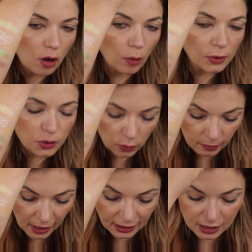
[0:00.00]
almost
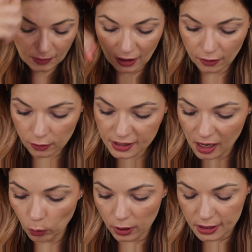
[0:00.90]
reminds me, there's
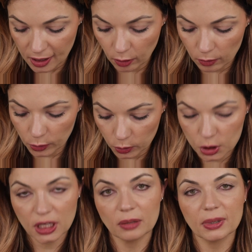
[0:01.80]
that one Terra Moon
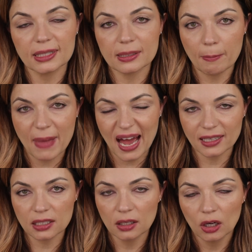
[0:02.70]
shade, but it's a
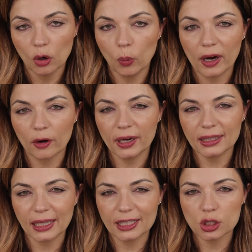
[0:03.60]
matte, where
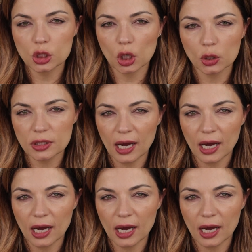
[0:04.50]
it like starts